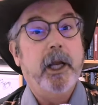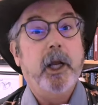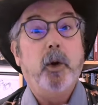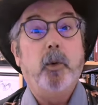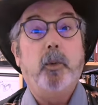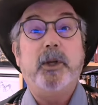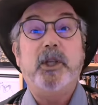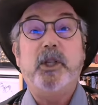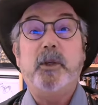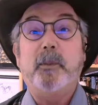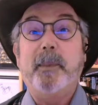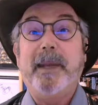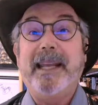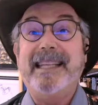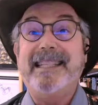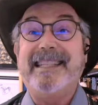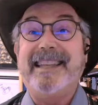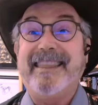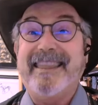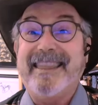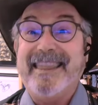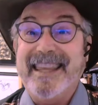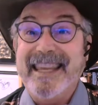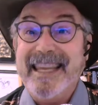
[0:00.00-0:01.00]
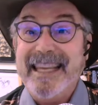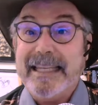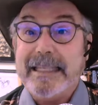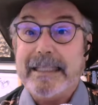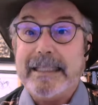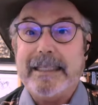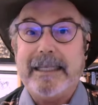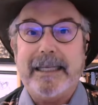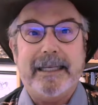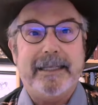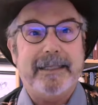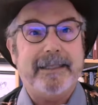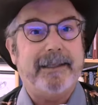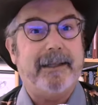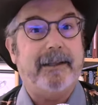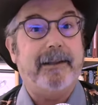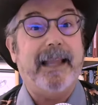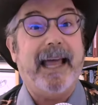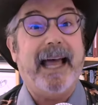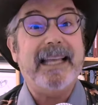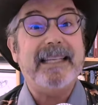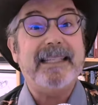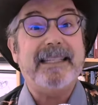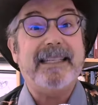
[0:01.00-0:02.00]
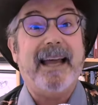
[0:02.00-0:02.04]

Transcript: which means this is the last